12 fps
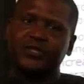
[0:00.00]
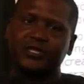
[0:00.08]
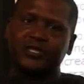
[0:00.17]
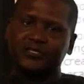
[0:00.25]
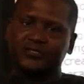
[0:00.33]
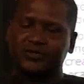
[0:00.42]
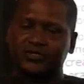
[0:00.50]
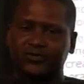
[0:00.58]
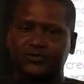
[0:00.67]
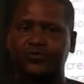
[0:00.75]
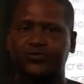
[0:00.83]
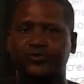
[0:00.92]

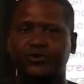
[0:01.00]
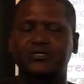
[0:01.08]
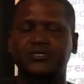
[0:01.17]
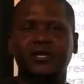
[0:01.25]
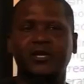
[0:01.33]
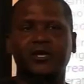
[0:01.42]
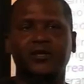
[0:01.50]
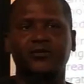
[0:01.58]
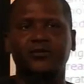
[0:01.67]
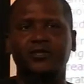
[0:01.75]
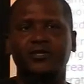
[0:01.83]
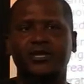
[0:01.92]
So of course,
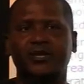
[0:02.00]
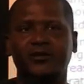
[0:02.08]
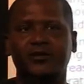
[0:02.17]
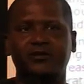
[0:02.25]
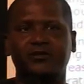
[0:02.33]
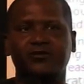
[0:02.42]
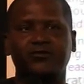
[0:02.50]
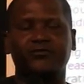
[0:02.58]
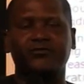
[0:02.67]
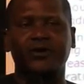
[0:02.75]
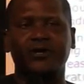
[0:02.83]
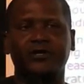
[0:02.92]
you need a crane of
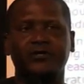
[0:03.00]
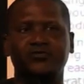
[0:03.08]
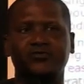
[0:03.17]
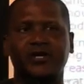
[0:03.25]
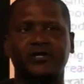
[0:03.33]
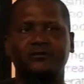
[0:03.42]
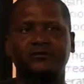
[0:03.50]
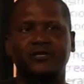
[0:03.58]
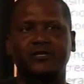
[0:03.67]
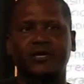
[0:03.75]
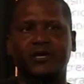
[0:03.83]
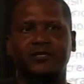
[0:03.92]
200
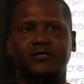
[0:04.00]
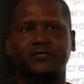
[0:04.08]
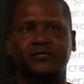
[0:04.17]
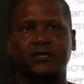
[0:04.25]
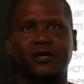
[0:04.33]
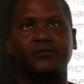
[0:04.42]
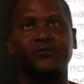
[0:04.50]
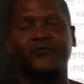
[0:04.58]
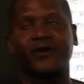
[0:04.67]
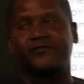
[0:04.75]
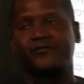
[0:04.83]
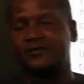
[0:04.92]
and
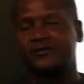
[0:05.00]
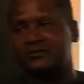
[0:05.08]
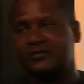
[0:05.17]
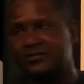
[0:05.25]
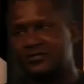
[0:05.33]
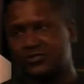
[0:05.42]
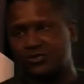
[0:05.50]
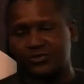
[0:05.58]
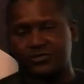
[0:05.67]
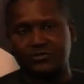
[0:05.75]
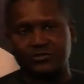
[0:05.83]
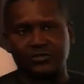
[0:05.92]
500
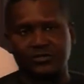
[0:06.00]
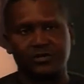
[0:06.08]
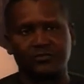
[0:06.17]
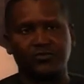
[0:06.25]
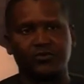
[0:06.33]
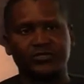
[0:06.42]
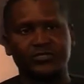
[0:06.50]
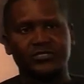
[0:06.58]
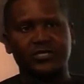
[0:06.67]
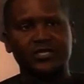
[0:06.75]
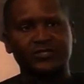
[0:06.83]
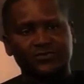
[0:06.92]
tons because
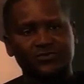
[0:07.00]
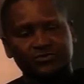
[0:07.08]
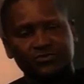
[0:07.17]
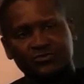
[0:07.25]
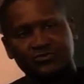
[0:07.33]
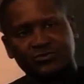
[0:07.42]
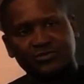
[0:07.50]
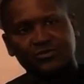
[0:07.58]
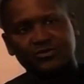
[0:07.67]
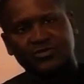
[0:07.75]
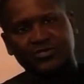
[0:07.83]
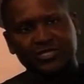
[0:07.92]
it has to
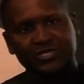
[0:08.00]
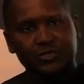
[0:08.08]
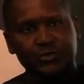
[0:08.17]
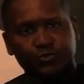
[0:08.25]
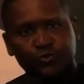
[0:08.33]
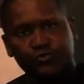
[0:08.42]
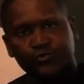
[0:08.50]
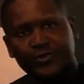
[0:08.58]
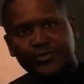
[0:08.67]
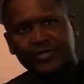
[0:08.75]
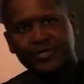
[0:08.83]
stretch the boom.